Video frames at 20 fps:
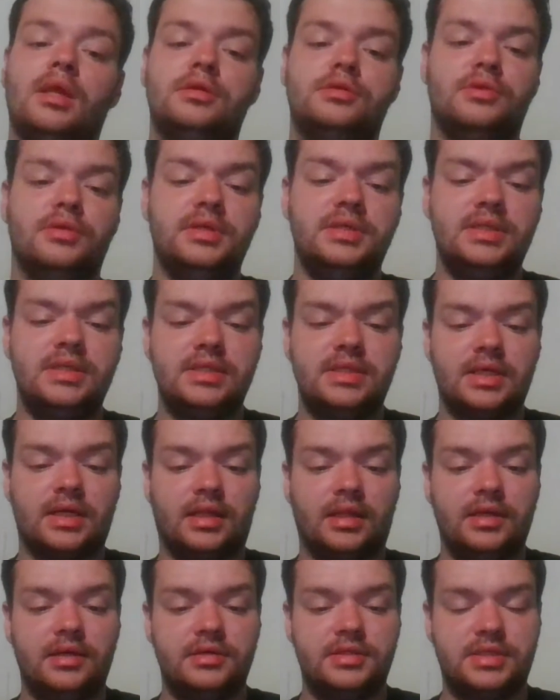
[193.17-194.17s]
So this is a
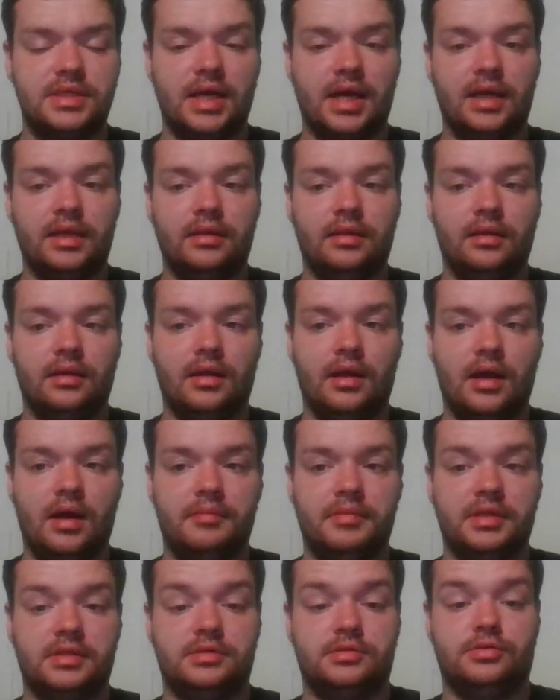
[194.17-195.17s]
clear sign
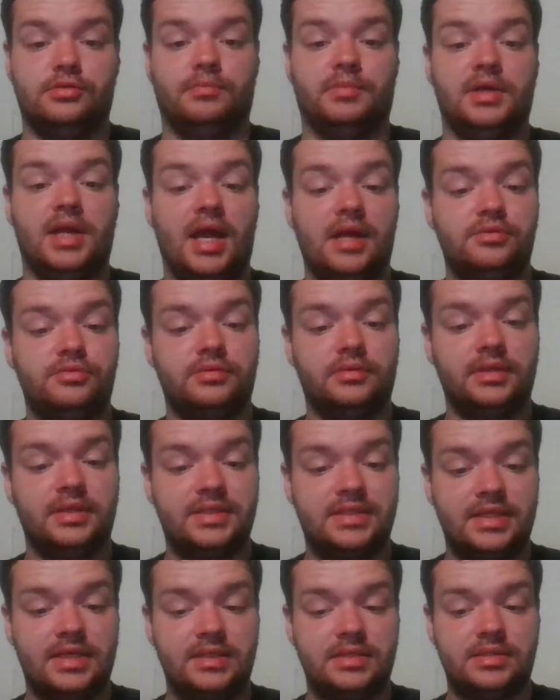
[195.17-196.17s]
that the supernatural
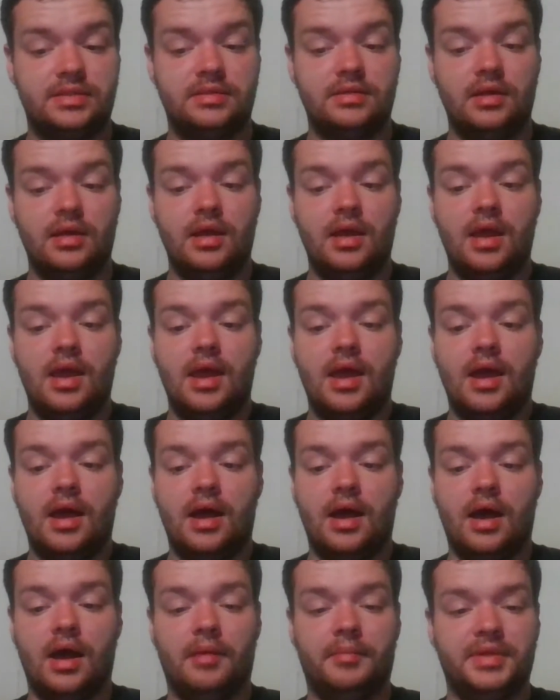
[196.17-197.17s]
exists.
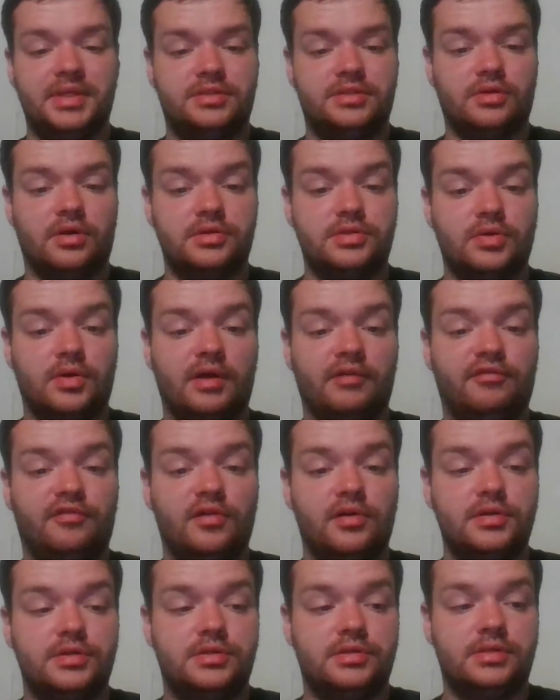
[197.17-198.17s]
It's also our
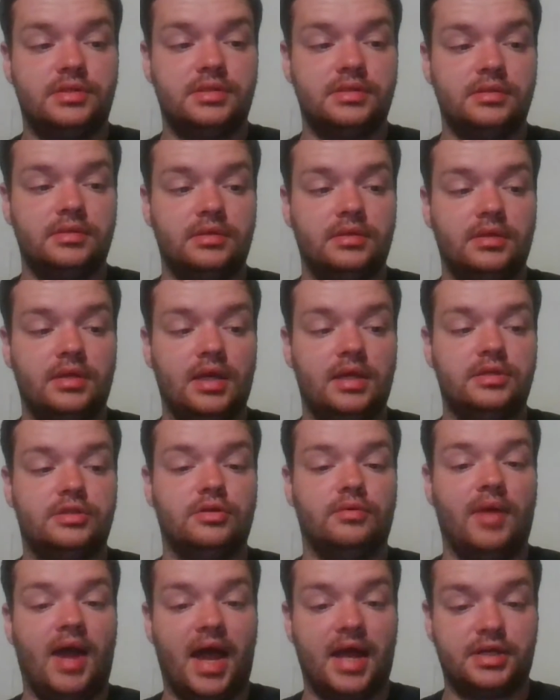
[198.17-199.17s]
first
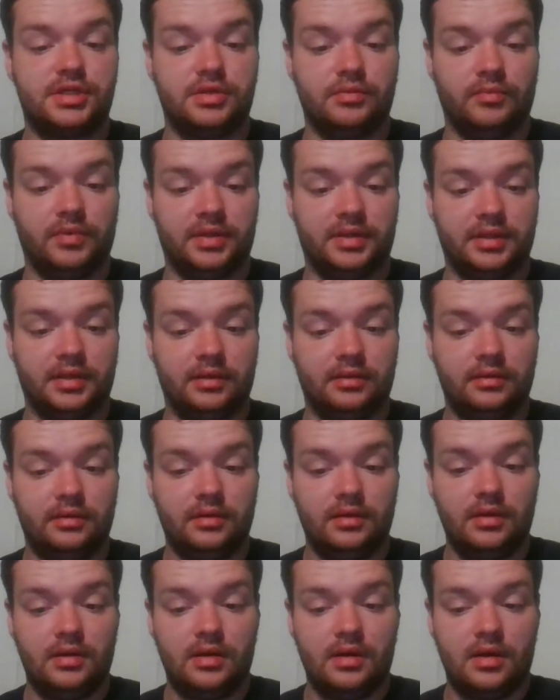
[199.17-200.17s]
interaction with
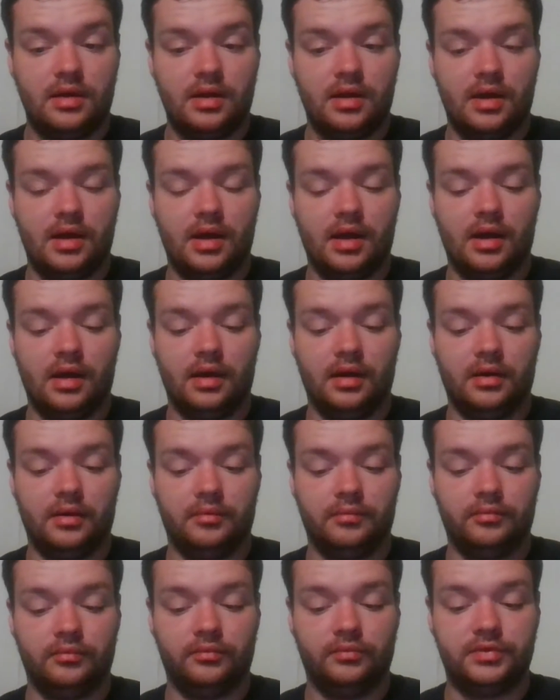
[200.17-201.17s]

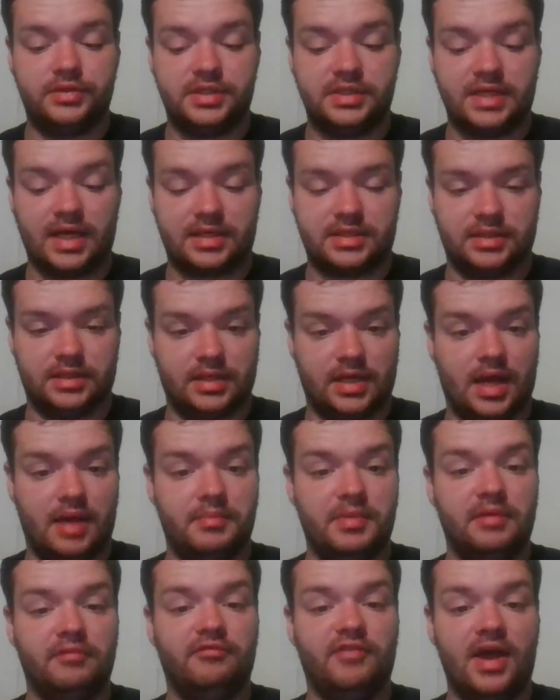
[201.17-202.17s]
it, which is excellent. I
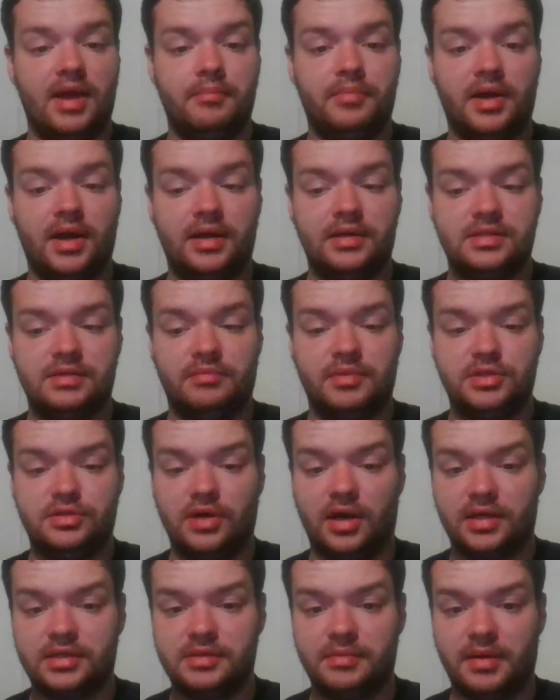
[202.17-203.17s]
mean, vampires have been
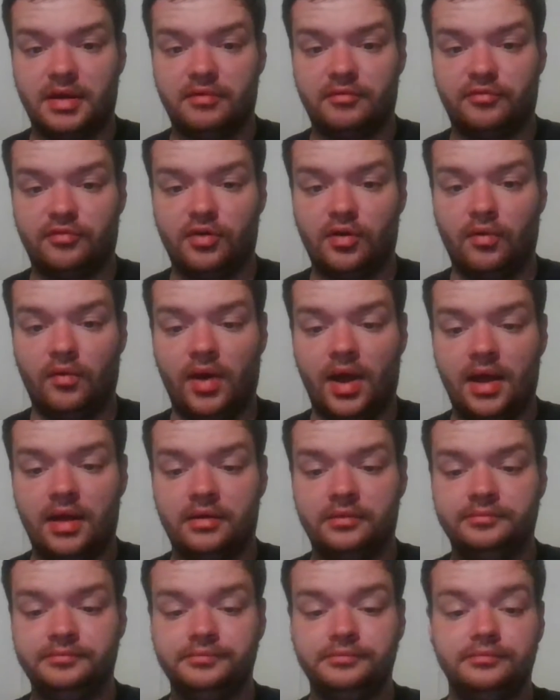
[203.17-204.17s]
talked about for a
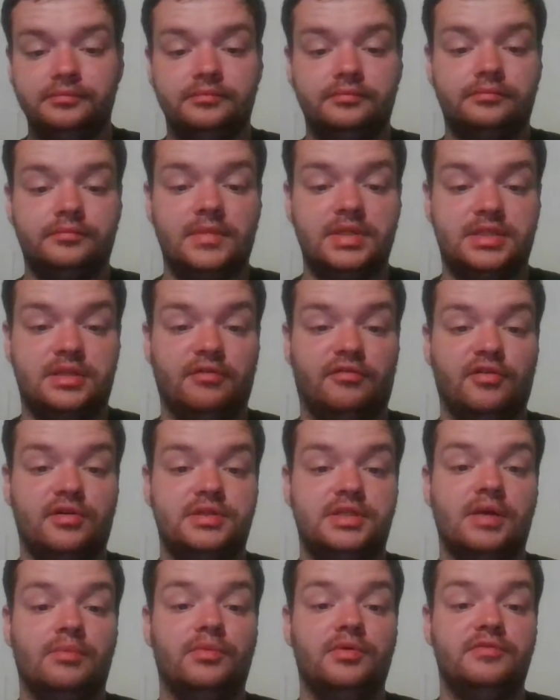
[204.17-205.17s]
while. This is the
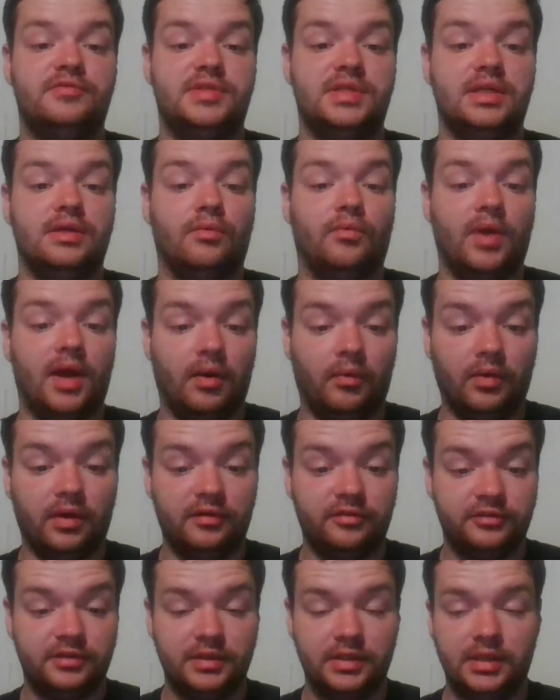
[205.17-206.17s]
first time we've seen a
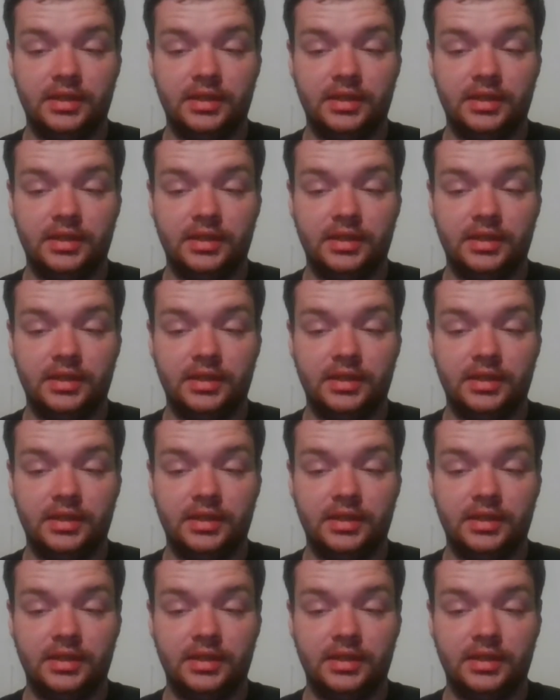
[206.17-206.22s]
werewolf.